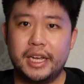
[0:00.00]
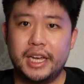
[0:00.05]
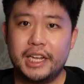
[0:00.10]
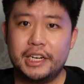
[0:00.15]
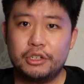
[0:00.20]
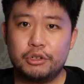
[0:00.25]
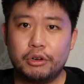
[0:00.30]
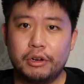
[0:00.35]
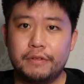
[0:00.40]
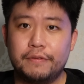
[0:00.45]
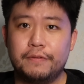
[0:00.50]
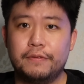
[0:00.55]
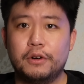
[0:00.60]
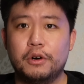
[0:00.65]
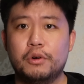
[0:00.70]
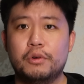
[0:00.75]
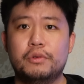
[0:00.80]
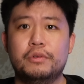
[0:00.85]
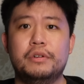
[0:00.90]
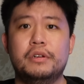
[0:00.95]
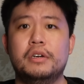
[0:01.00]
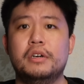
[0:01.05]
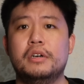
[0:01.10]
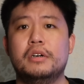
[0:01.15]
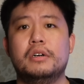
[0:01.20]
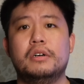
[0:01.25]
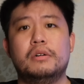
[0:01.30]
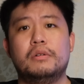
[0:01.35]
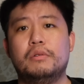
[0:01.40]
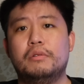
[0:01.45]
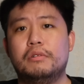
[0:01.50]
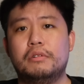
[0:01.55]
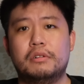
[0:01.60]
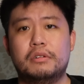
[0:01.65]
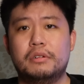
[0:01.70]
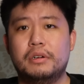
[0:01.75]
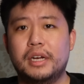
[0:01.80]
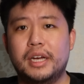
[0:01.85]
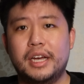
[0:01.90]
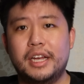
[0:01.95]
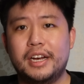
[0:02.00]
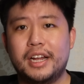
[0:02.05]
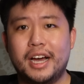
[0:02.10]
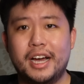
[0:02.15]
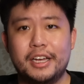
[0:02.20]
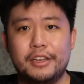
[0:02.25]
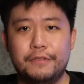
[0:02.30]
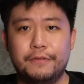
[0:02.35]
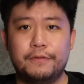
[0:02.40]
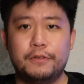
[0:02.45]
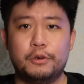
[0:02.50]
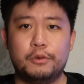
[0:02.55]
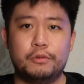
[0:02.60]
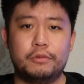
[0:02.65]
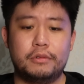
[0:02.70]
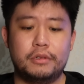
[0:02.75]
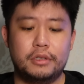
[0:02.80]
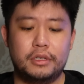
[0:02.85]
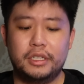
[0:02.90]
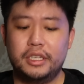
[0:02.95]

Android phone, or an iPhone.